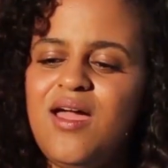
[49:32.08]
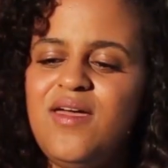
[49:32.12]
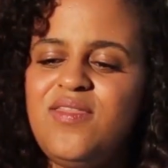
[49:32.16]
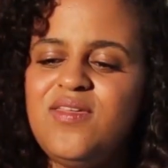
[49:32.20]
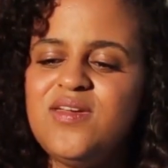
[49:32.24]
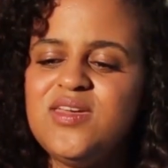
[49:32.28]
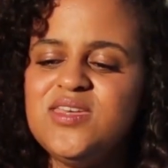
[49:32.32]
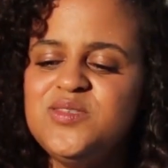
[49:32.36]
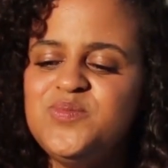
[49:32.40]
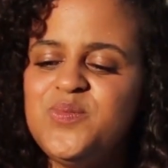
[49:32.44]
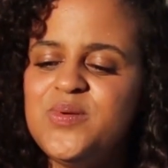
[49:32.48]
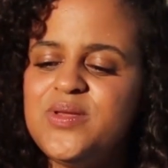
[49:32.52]
I
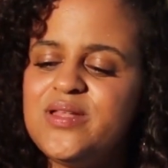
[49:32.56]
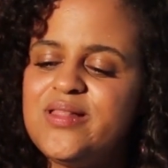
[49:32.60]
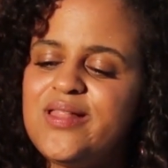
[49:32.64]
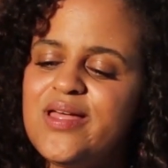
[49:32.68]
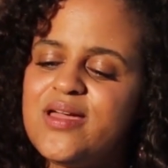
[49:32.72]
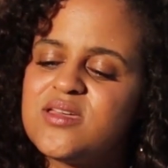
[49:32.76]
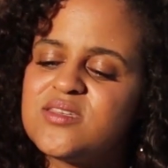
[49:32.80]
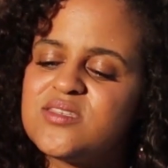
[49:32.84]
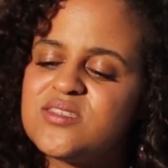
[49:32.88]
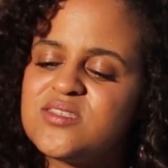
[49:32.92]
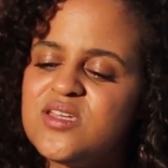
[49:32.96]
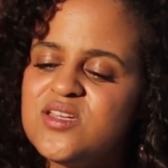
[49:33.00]
think it's been
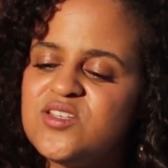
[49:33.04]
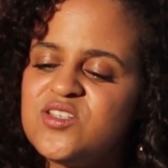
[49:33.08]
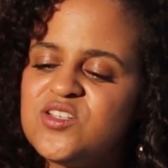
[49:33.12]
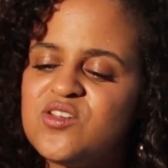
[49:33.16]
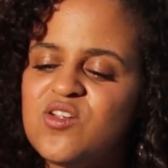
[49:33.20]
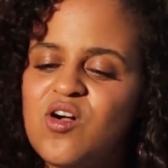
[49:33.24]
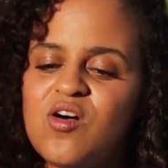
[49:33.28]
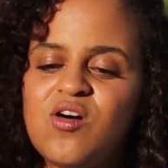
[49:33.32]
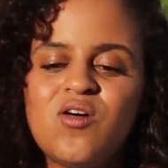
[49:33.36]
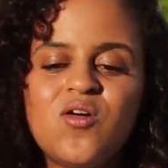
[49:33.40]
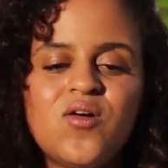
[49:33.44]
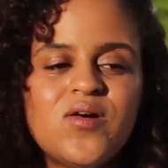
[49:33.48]
such
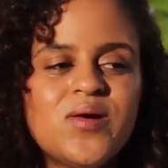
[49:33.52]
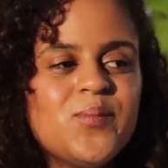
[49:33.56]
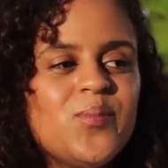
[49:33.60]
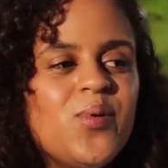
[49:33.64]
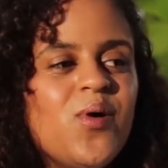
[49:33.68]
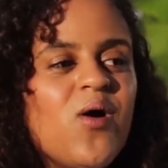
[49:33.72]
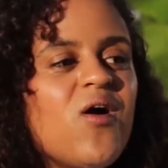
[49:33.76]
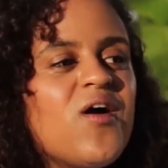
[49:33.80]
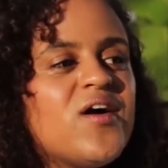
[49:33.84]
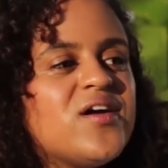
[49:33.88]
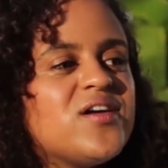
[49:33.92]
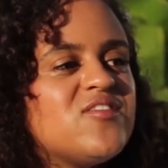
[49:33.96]
an ongoing
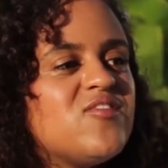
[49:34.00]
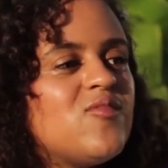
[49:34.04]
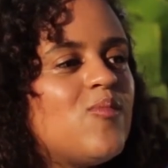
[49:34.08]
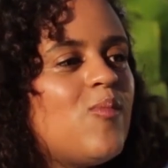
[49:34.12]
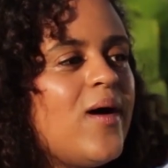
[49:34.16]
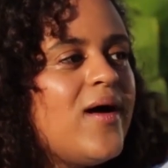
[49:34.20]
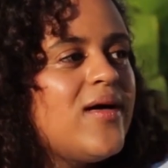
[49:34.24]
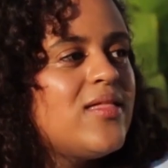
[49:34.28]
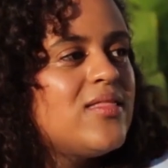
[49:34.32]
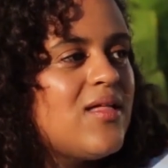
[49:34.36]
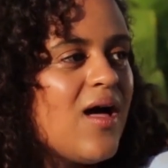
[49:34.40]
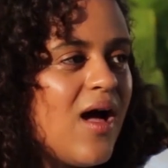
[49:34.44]
part of
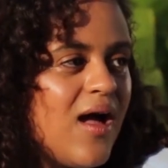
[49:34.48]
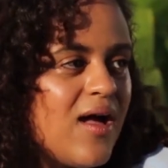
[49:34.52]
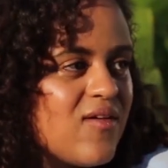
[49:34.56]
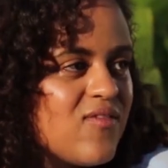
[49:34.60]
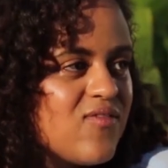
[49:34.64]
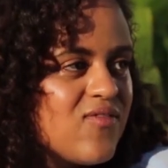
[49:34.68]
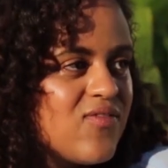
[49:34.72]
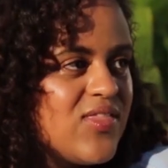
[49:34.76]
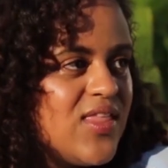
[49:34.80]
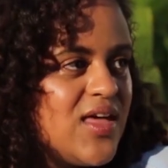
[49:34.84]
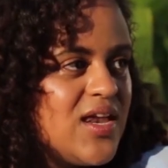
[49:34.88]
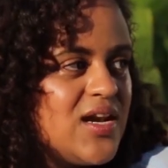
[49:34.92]
my
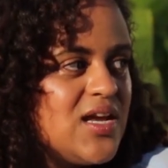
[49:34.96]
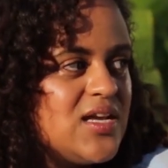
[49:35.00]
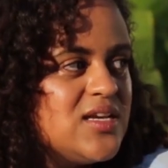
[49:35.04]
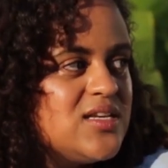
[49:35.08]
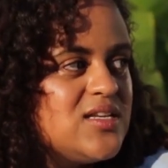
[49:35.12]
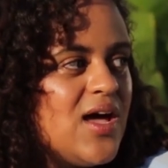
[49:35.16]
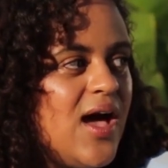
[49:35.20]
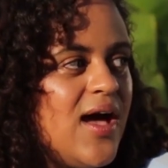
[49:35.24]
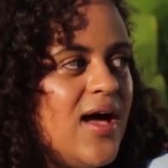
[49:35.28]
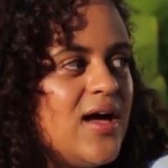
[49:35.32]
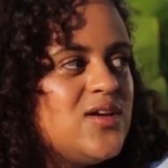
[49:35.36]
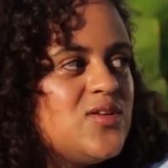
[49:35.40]
life that
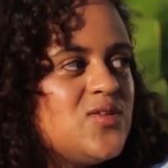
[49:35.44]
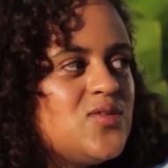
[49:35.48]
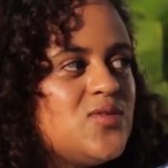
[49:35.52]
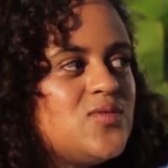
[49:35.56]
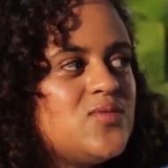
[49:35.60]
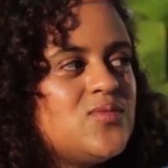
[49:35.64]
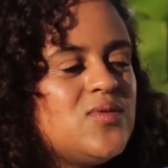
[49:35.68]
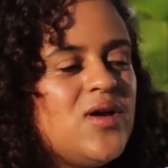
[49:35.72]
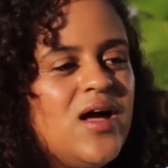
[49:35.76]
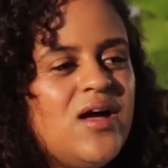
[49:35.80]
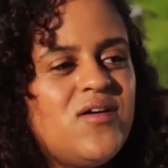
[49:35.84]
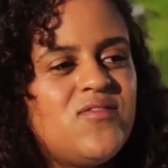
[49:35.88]
I
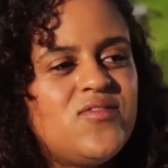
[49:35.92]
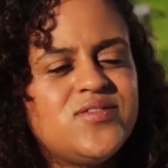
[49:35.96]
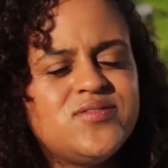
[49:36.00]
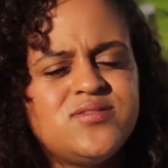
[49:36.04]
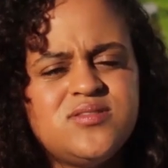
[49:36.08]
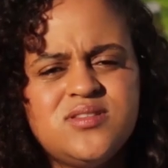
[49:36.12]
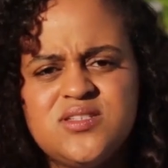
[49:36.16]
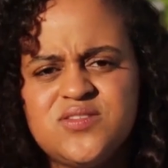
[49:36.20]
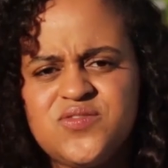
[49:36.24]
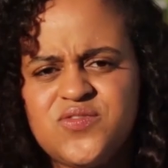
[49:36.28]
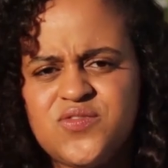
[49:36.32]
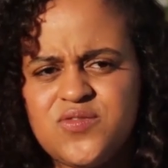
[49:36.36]
have a
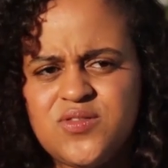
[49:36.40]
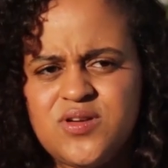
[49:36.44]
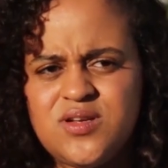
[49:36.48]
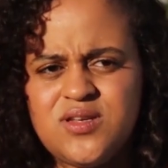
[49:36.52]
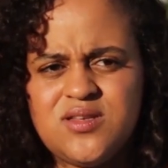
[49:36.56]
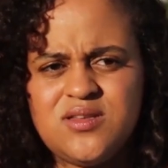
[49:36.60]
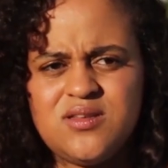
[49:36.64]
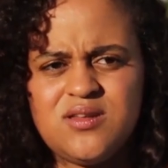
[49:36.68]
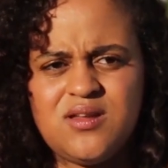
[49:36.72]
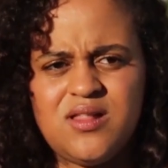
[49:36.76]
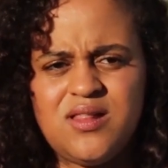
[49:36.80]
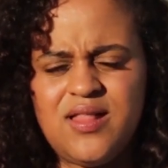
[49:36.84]

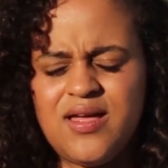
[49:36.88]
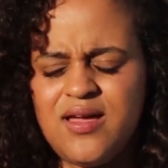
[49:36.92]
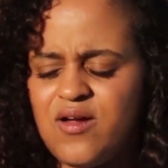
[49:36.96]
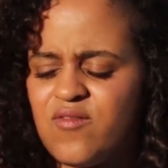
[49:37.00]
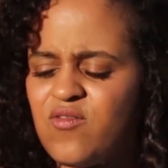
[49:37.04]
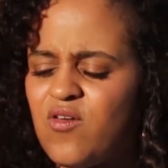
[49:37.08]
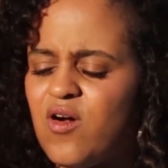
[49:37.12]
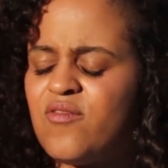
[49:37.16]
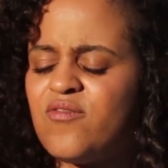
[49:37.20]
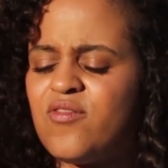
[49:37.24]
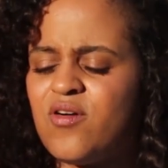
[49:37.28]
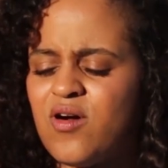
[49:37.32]
different, I
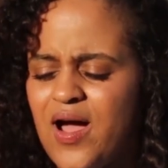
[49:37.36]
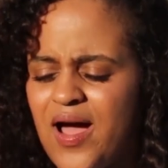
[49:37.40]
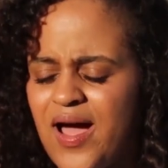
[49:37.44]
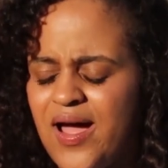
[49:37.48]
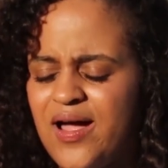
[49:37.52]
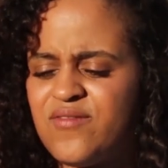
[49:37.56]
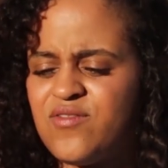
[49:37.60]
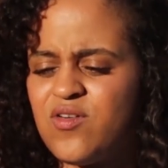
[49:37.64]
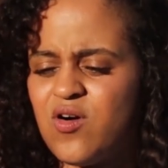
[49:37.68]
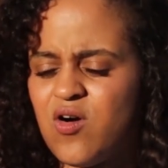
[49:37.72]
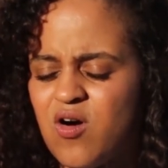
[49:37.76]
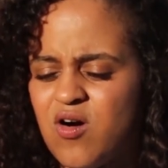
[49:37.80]

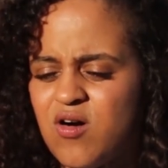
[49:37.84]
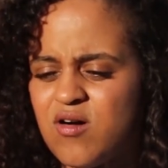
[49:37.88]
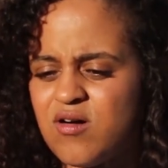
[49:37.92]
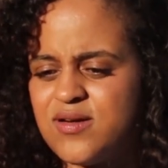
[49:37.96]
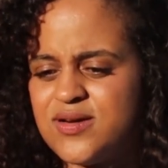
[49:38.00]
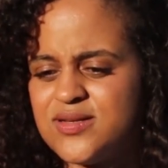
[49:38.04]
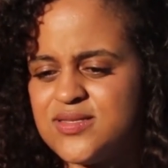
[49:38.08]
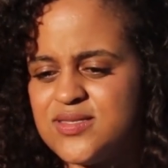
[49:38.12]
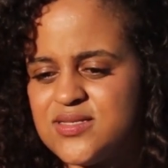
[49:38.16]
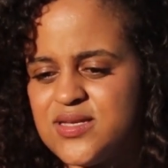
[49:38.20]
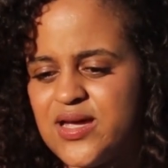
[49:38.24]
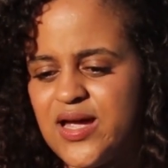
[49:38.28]
have a
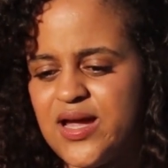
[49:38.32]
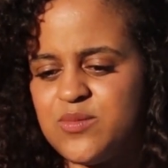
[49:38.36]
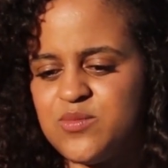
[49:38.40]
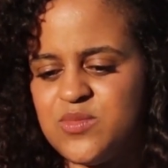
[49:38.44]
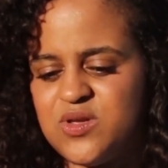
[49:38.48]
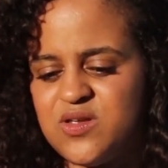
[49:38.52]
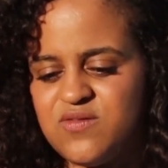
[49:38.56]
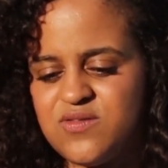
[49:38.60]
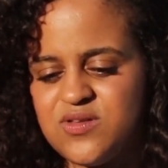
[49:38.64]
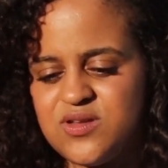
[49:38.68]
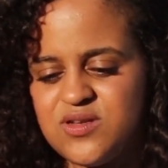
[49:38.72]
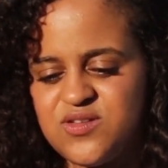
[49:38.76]
hard
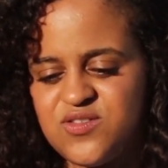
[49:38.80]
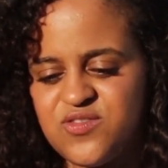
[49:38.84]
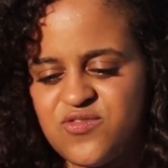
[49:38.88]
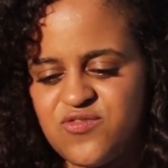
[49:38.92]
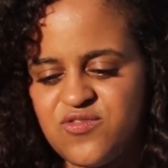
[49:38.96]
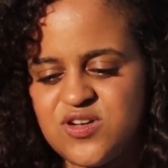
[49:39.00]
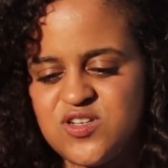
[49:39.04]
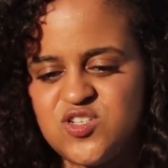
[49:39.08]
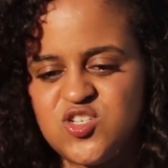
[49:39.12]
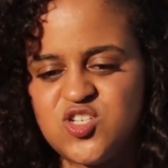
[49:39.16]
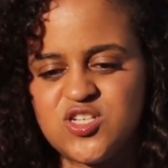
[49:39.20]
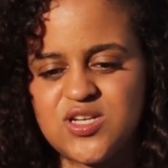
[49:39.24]
time even
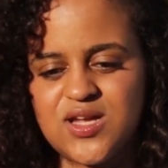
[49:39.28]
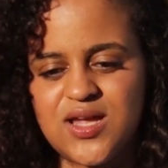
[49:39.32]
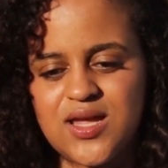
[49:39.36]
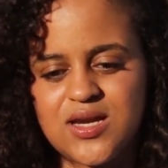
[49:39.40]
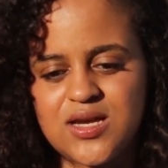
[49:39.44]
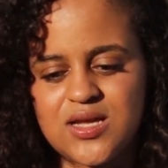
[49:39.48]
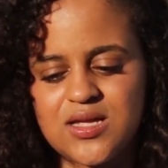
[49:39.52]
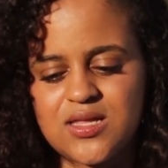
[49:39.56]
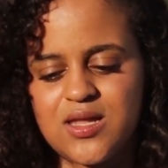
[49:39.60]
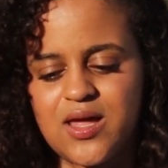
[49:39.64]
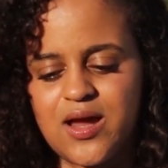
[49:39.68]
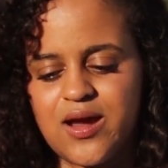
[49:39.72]

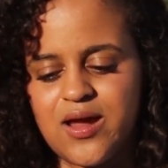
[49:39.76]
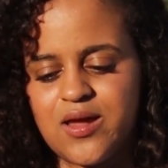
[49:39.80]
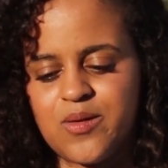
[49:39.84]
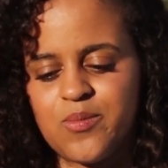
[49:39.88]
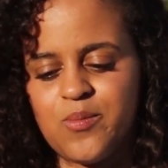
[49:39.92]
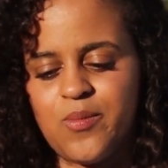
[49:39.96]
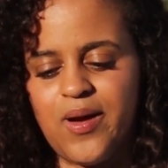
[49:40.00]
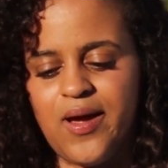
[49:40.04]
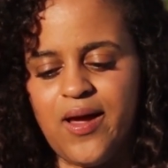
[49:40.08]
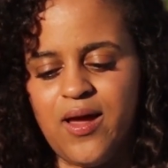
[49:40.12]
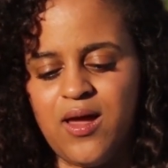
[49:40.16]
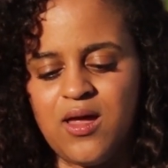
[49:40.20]
differentiating
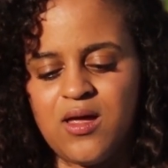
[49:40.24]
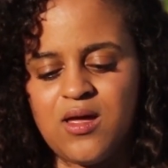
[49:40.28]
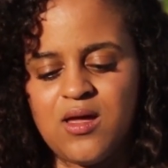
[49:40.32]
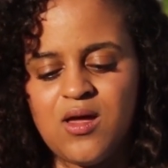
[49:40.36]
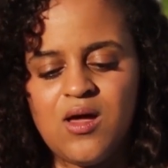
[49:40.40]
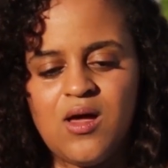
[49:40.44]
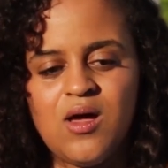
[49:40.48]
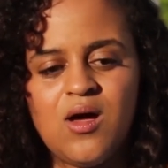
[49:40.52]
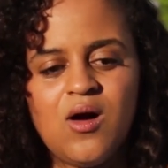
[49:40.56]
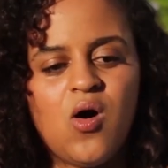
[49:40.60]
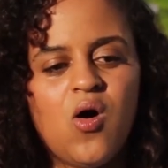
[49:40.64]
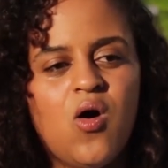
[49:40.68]
my
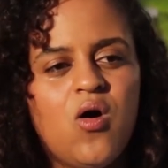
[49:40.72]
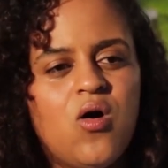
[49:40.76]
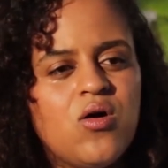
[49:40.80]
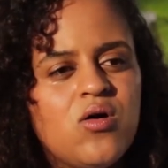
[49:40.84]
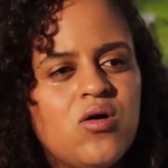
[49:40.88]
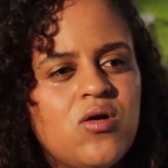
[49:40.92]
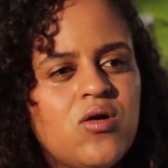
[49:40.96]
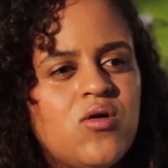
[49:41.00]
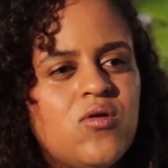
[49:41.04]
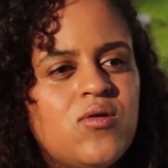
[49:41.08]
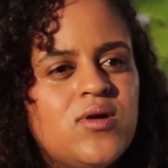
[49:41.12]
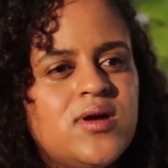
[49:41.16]

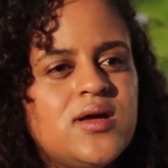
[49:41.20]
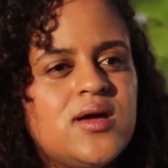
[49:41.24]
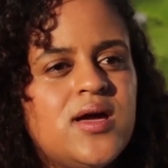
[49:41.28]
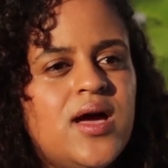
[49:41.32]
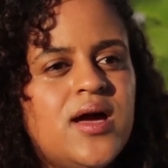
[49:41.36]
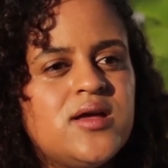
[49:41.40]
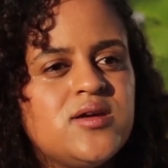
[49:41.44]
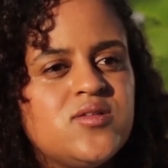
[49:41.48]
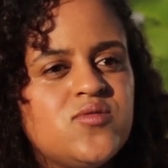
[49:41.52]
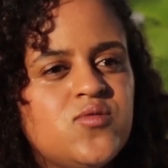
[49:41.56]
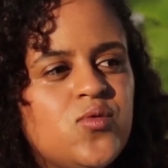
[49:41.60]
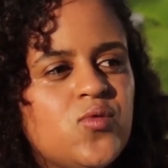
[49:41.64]
ongoing
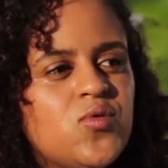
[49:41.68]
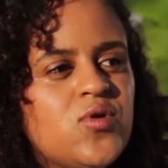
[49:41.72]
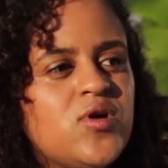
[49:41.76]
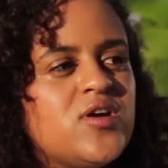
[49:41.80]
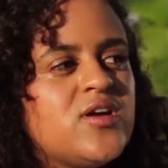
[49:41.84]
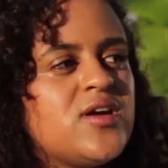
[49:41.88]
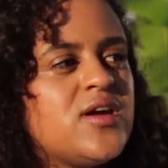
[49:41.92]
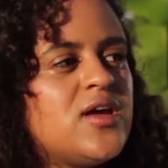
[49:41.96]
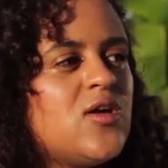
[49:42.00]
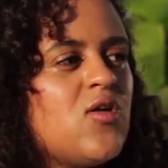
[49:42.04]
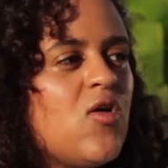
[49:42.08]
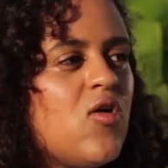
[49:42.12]
kind of
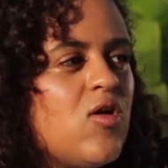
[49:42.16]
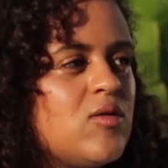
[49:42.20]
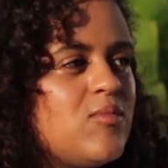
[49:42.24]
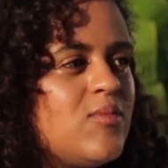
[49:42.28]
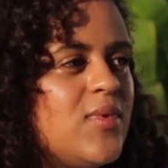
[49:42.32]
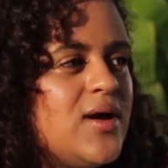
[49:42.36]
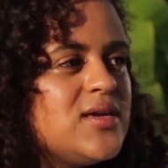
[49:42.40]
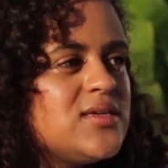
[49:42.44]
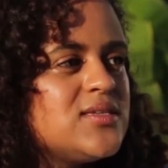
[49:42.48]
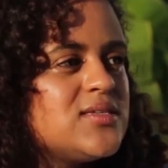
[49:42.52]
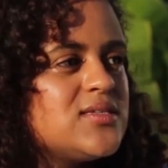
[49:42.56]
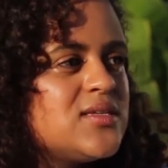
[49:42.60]
working on
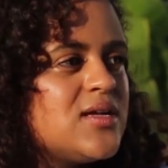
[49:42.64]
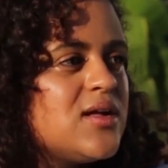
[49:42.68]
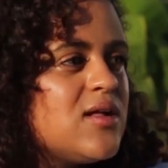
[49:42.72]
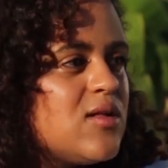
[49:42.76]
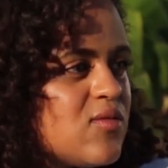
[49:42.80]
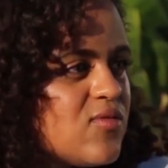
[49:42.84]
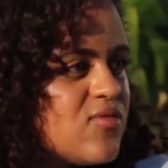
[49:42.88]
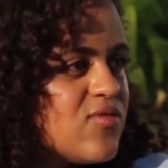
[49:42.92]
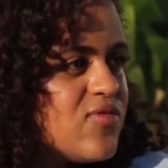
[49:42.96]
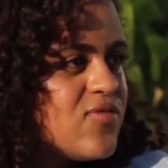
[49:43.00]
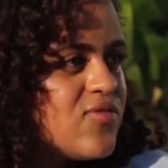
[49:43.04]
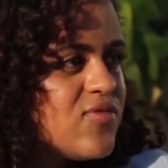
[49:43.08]

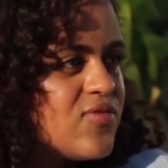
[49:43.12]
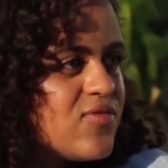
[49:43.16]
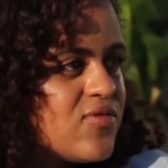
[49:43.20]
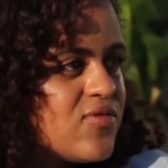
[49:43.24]
myself